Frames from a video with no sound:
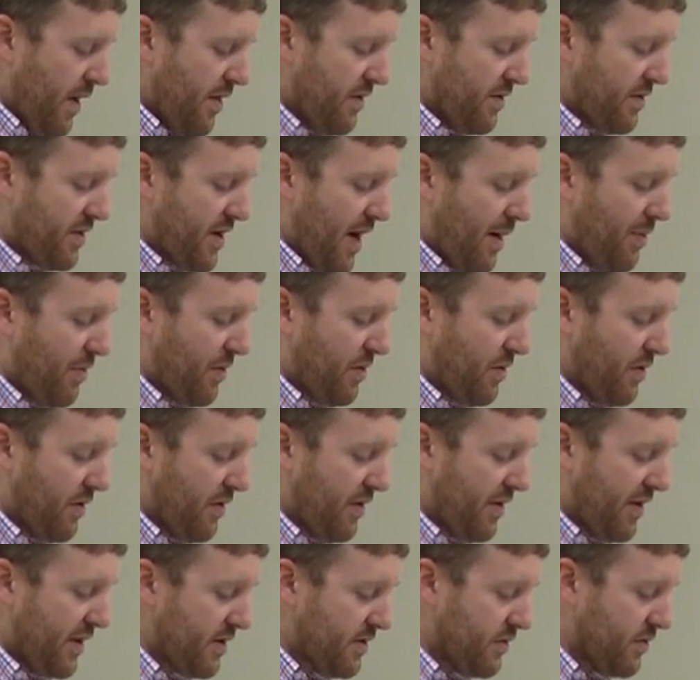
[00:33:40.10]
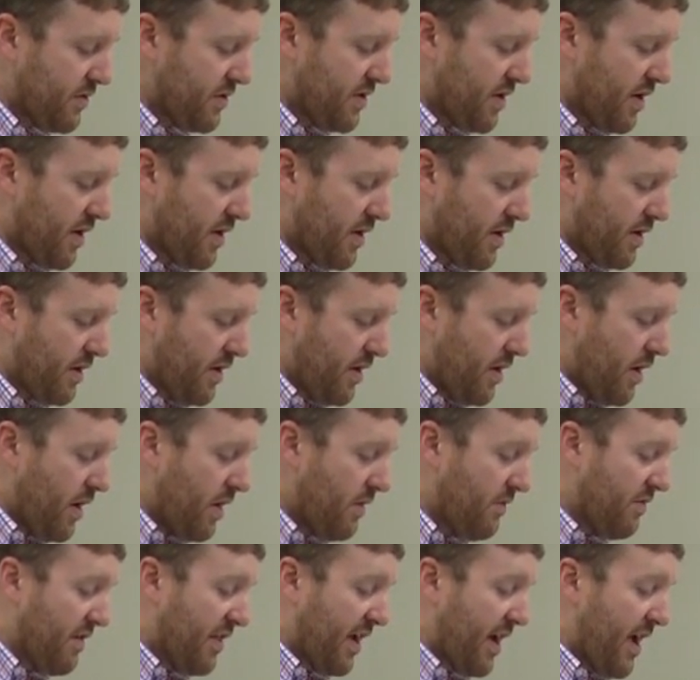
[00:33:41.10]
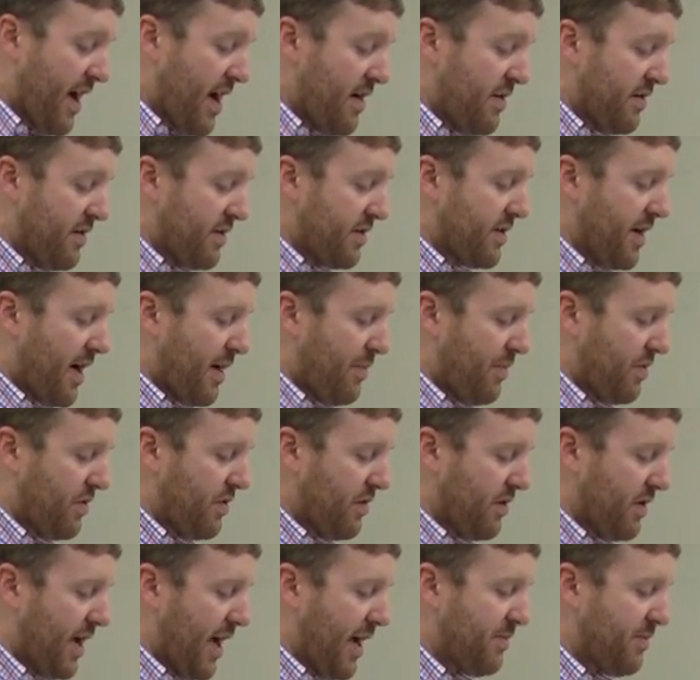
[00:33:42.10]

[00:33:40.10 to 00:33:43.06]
Other topical things which are over-the-counter topical